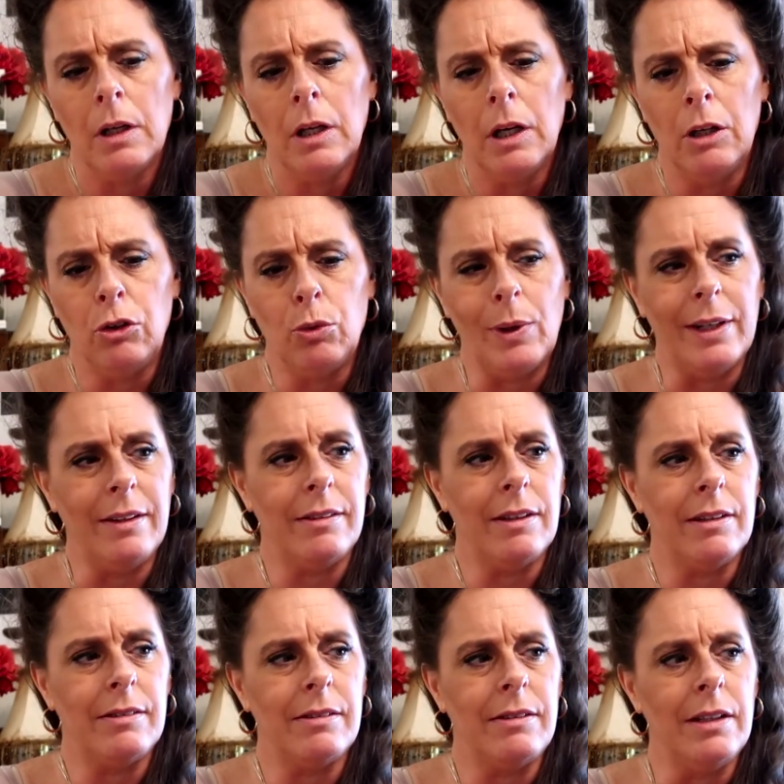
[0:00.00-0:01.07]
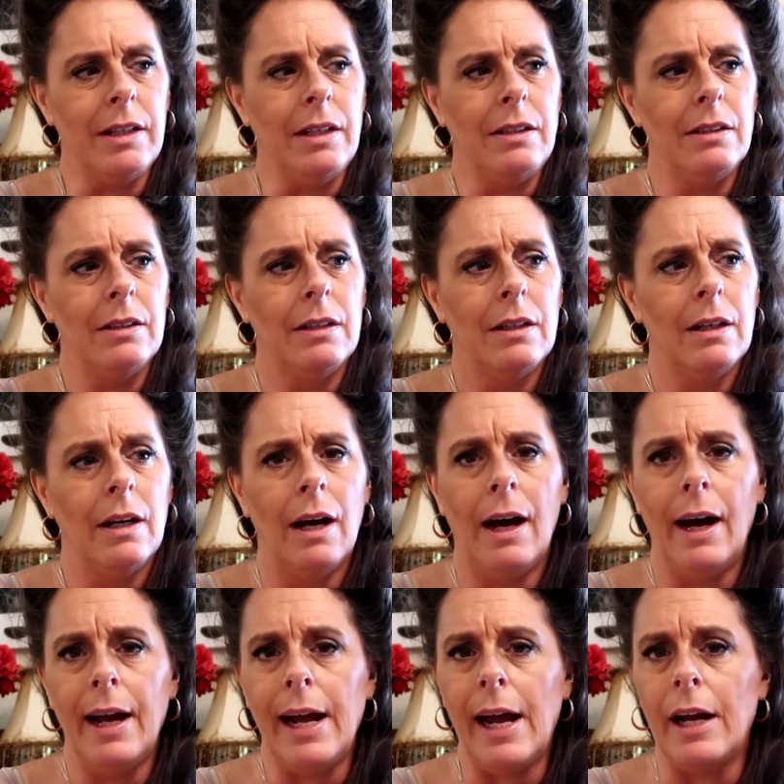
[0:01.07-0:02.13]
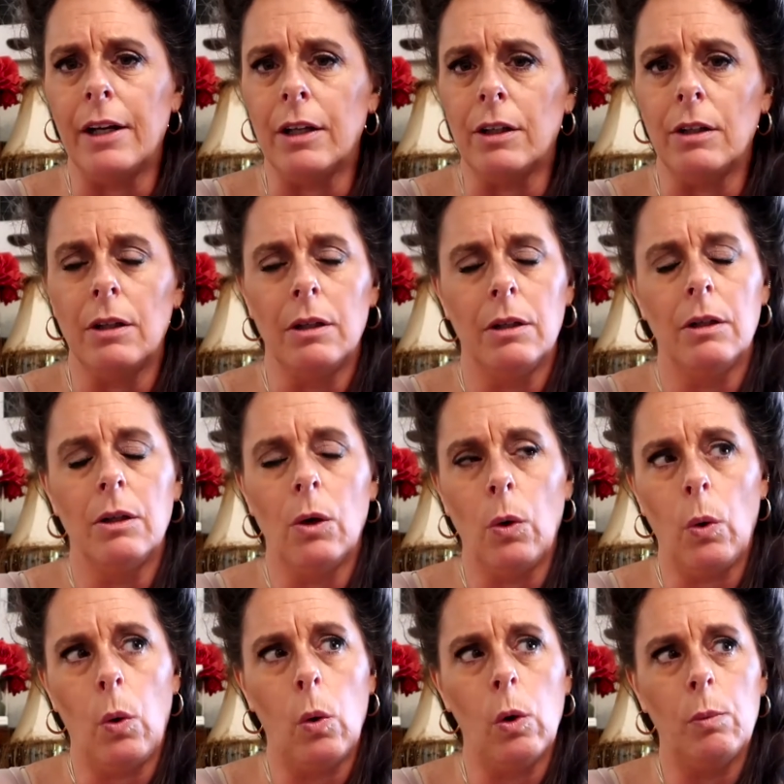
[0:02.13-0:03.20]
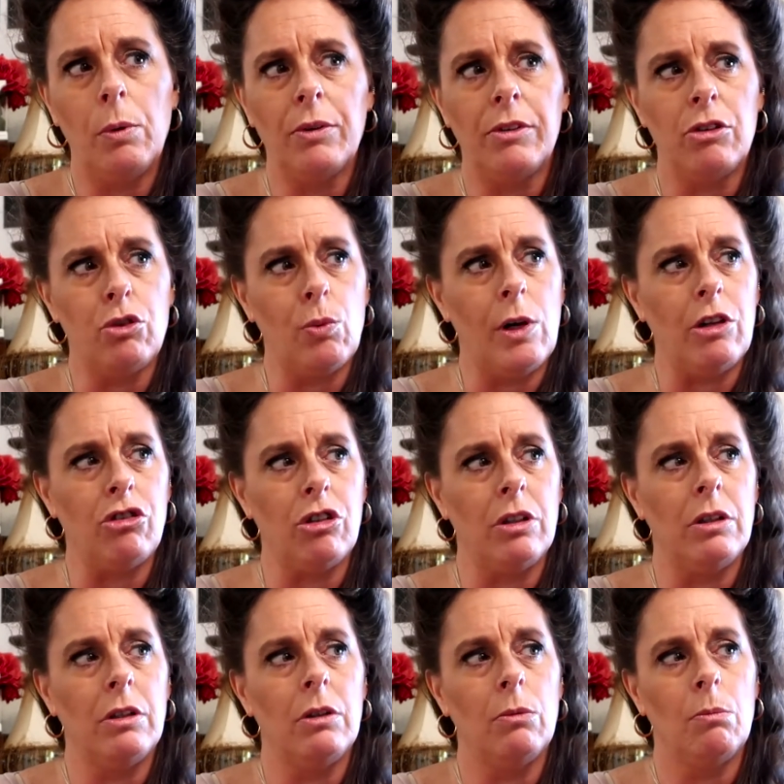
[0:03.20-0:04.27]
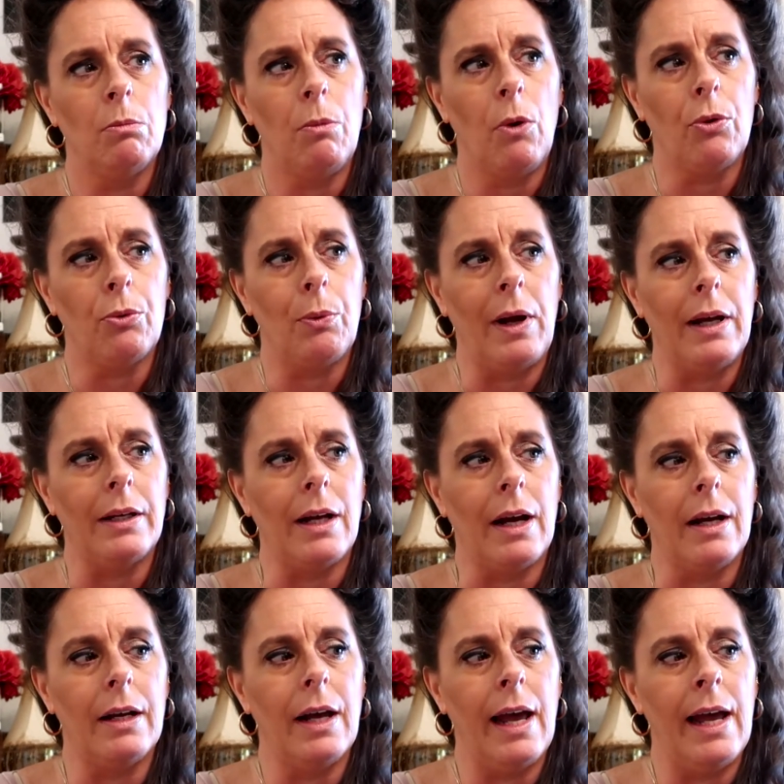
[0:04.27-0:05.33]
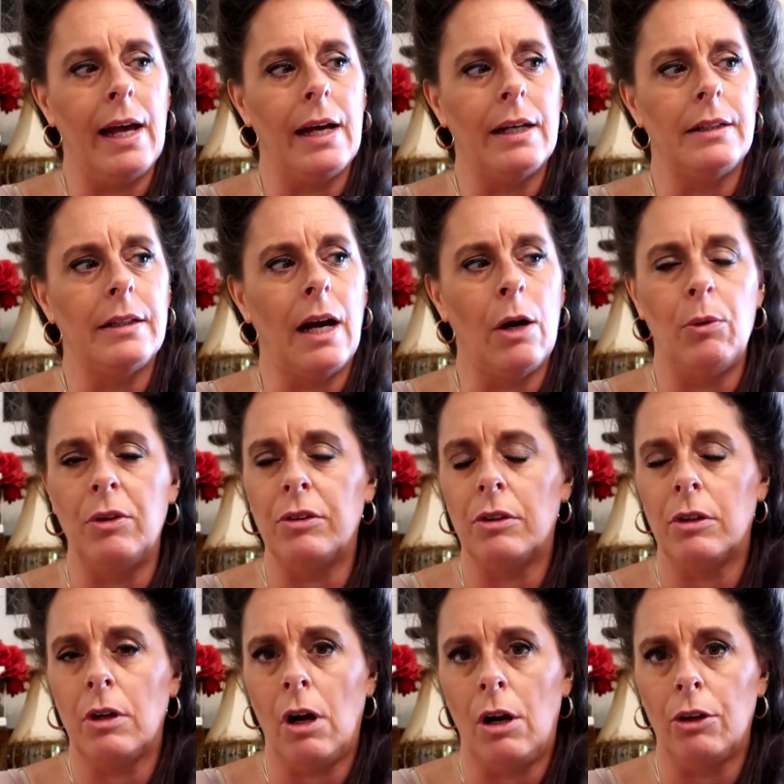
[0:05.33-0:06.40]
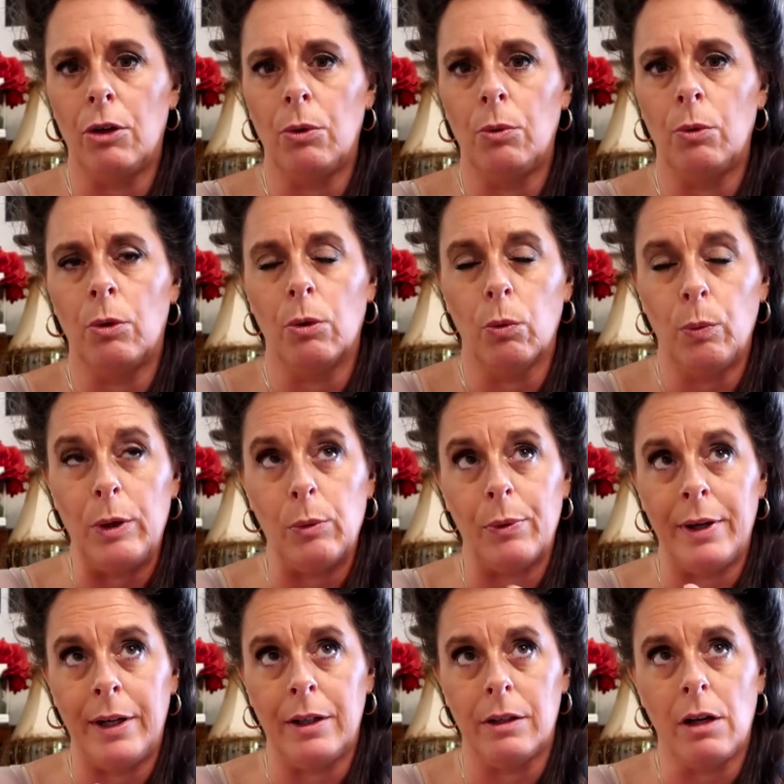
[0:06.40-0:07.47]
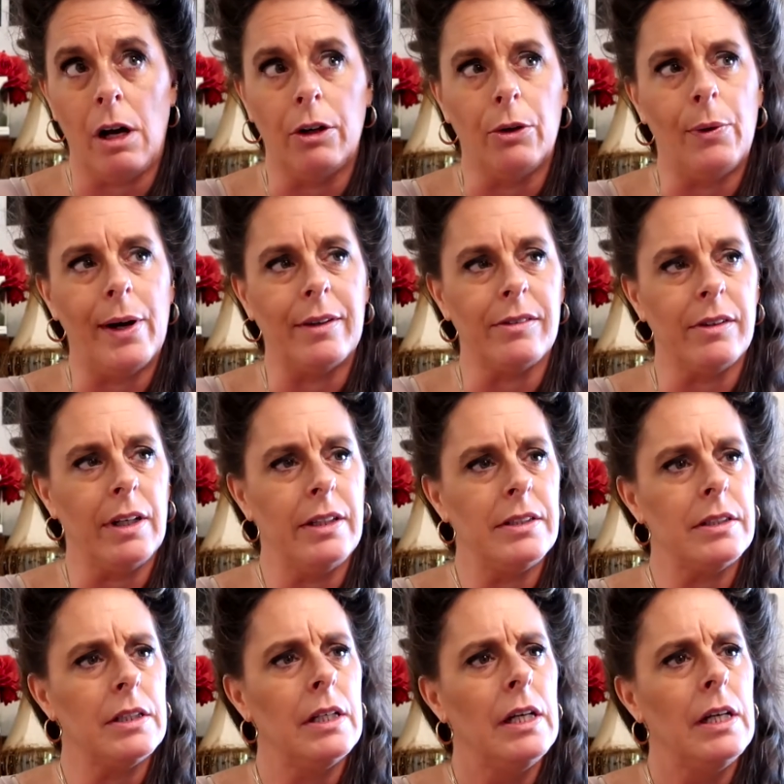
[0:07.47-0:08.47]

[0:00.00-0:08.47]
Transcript: In 2016, I had a horrible situation, both Ray and I was in we were in an auto accident.